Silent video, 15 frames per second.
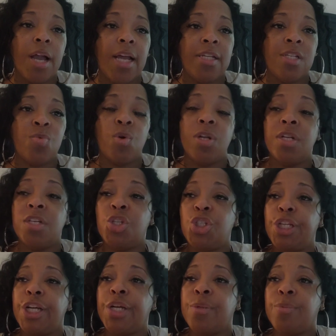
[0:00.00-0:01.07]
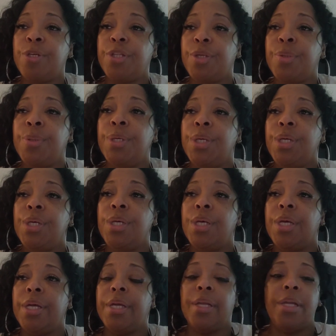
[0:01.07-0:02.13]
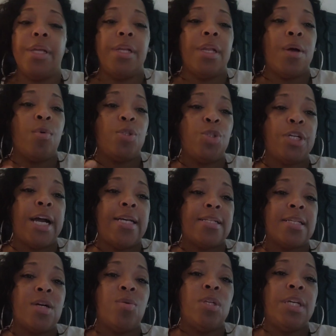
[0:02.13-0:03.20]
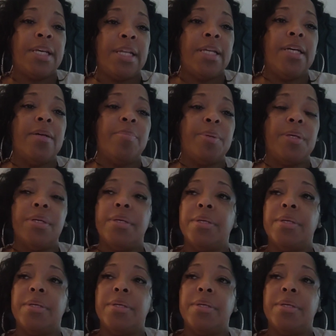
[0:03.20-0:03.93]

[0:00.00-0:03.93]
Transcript: I just wanted to share it with you. And I want you guys to go look it up.